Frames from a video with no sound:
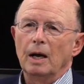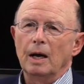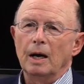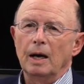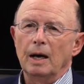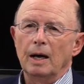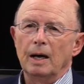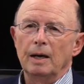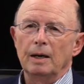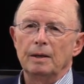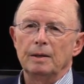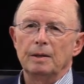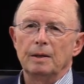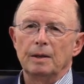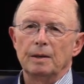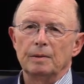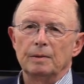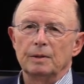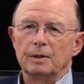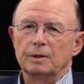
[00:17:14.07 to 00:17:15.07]

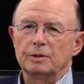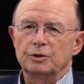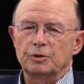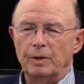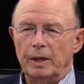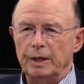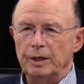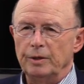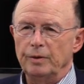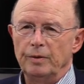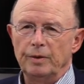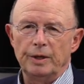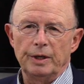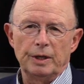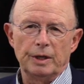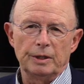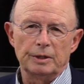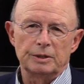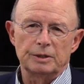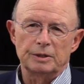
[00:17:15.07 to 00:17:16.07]
uh, trade
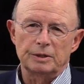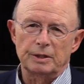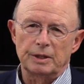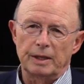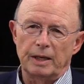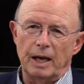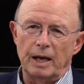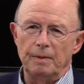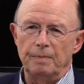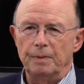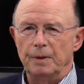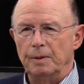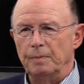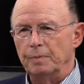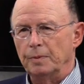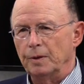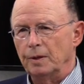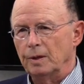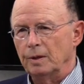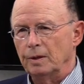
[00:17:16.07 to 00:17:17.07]
unionists, gay
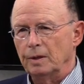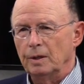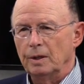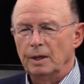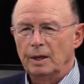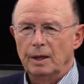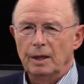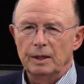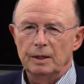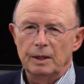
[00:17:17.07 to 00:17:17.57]
people,